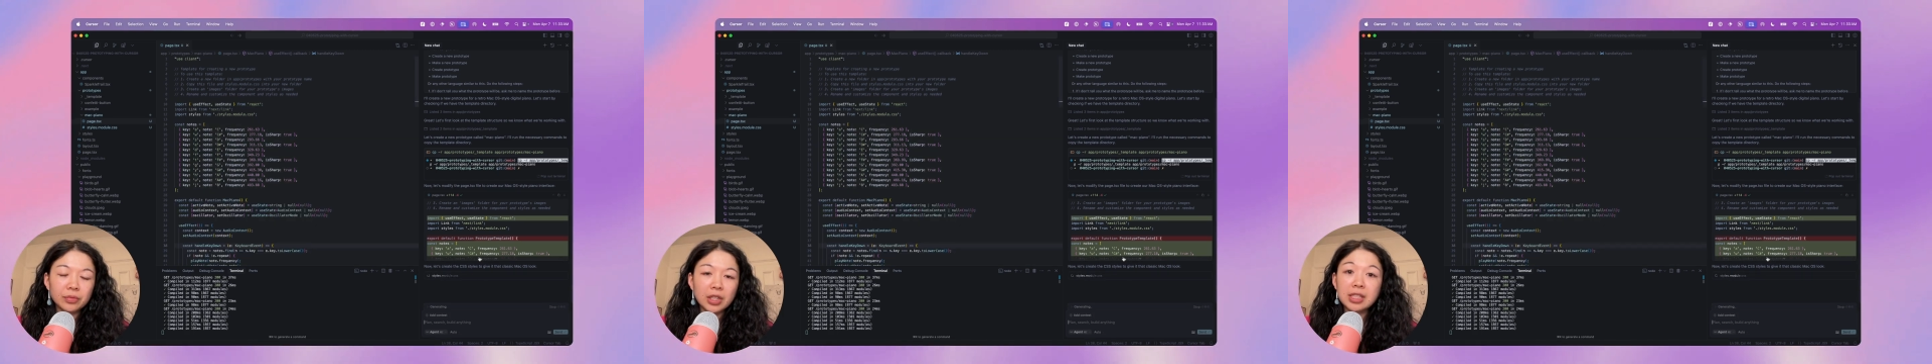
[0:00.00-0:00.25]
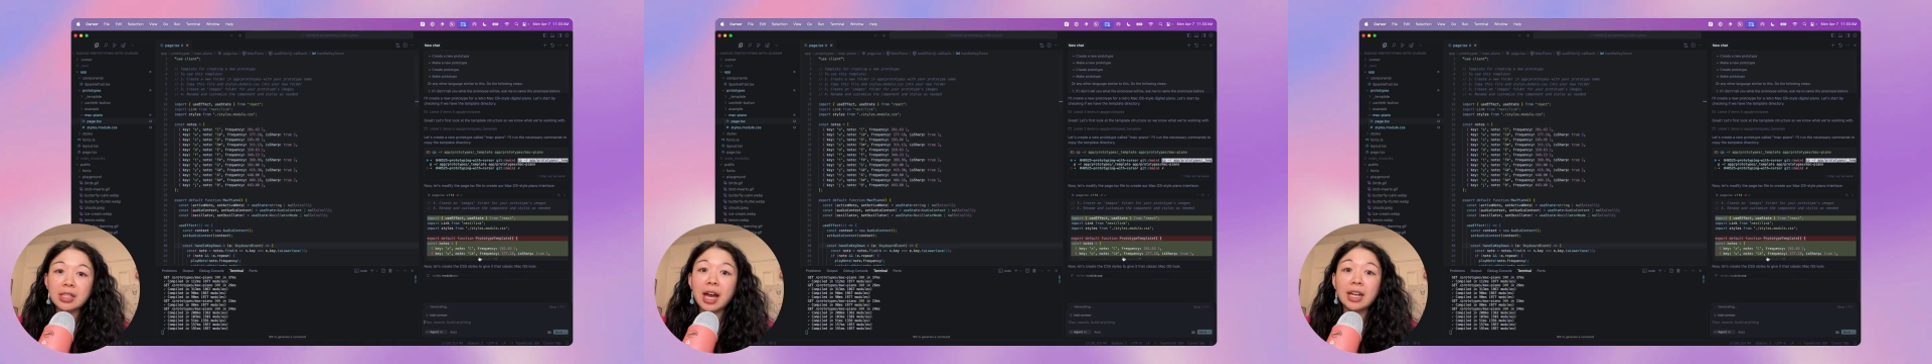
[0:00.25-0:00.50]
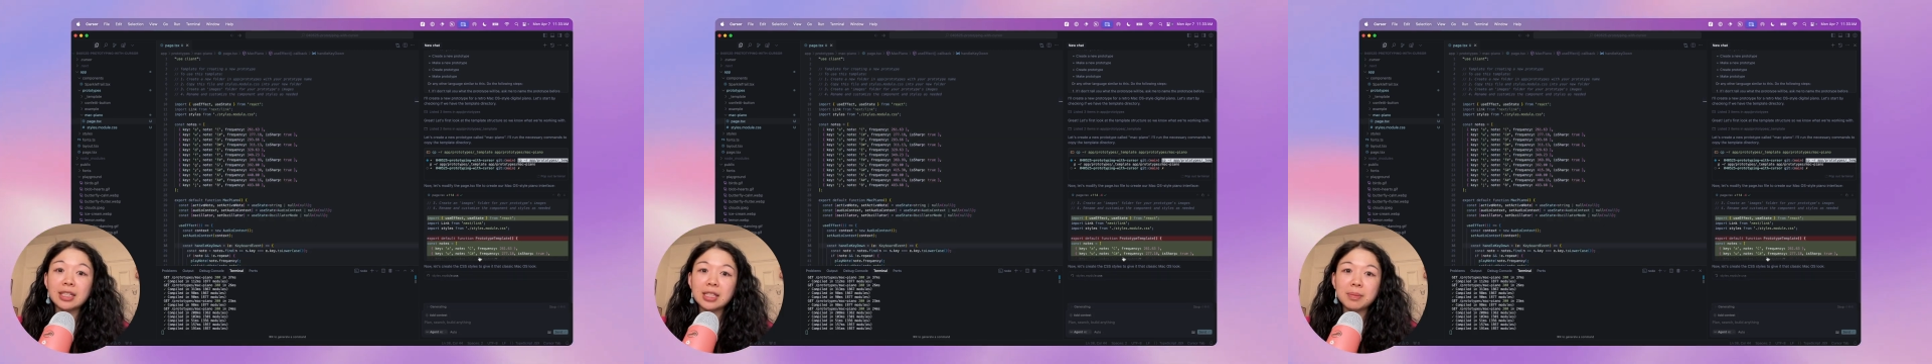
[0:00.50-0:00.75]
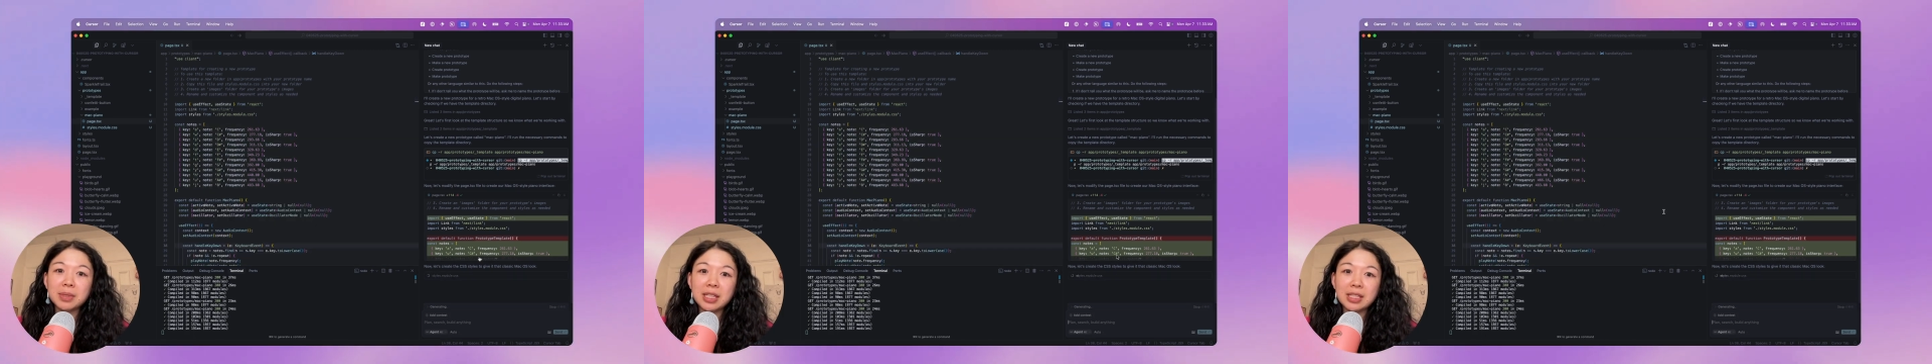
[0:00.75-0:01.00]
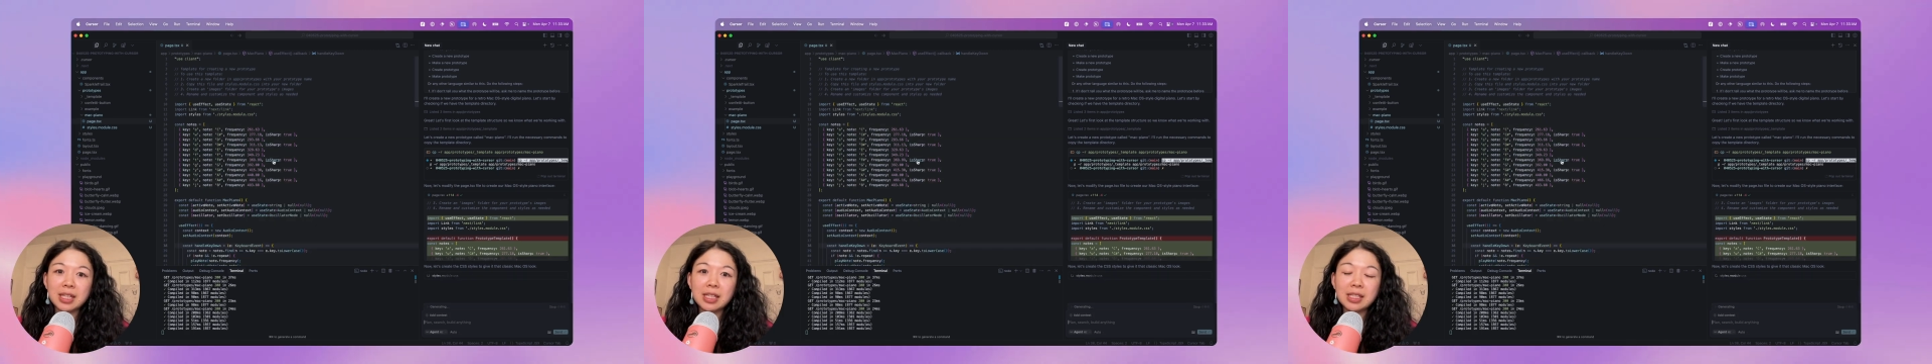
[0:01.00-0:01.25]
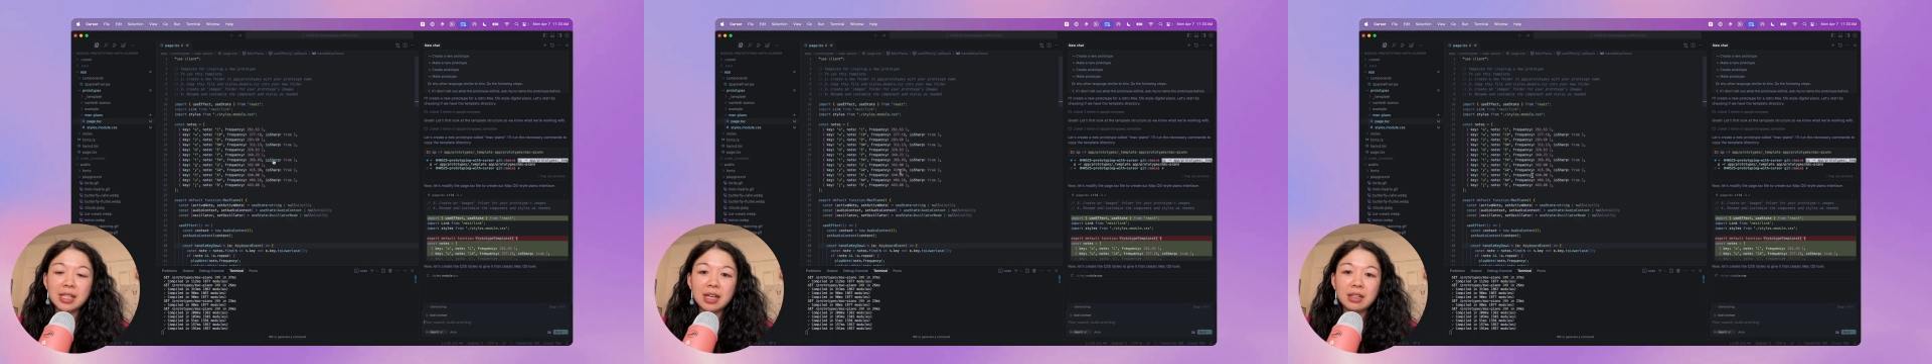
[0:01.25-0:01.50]
adding some CSS
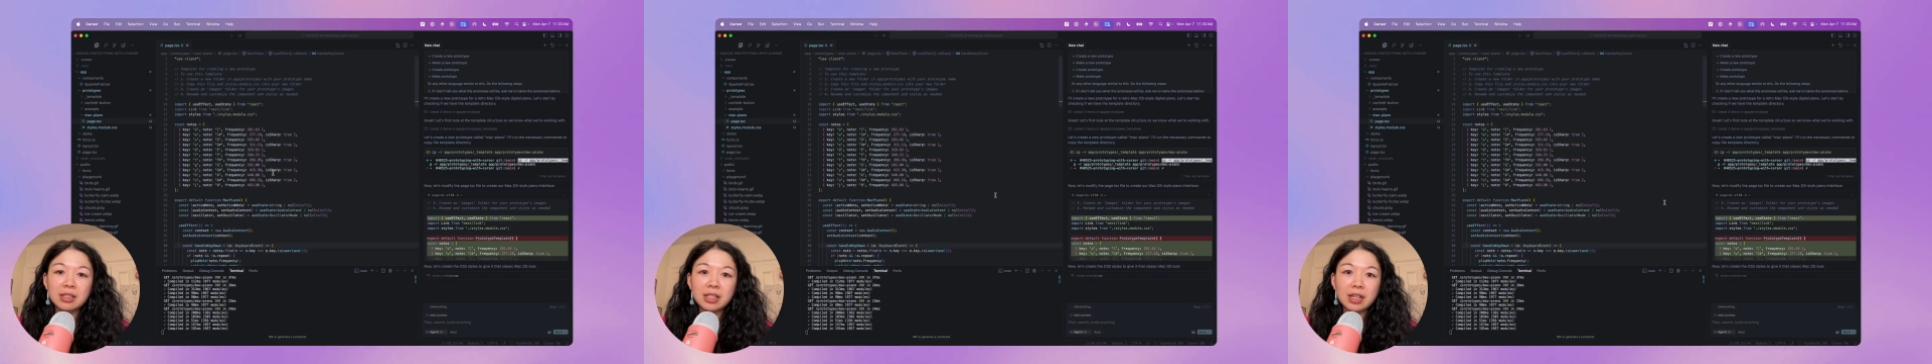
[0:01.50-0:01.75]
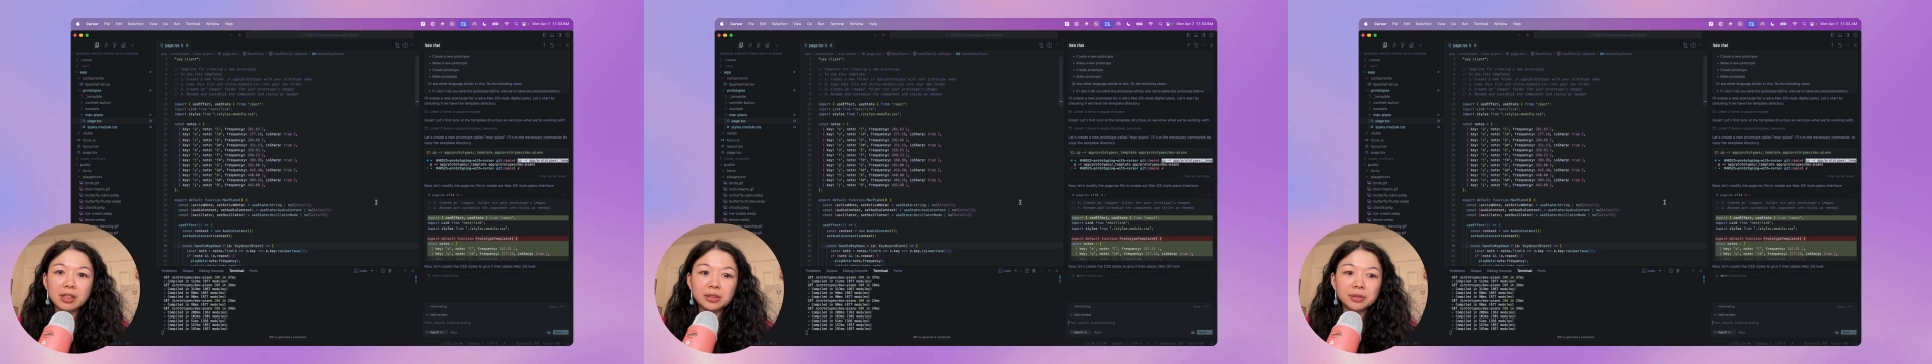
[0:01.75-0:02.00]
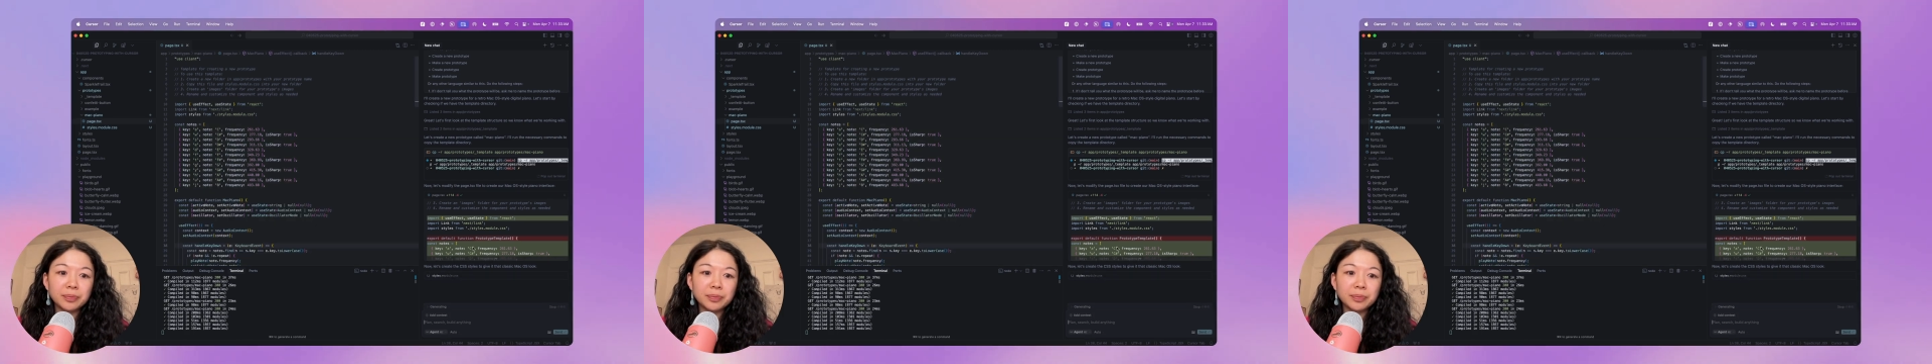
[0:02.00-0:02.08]
styles now.